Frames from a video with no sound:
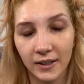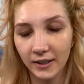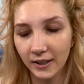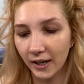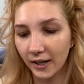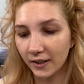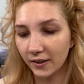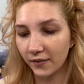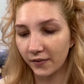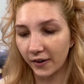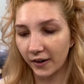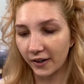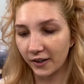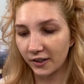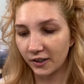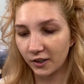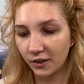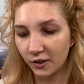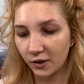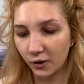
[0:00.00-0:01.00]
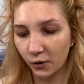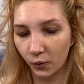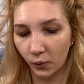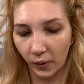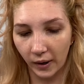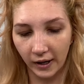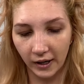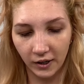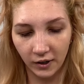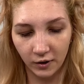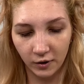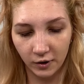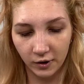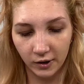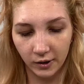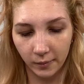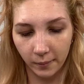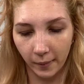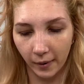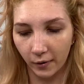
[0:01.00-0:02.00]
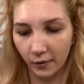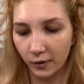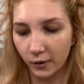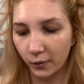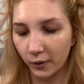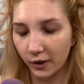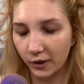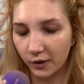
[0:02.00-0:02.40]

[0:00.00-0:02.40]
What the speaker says: has a very strange smell to it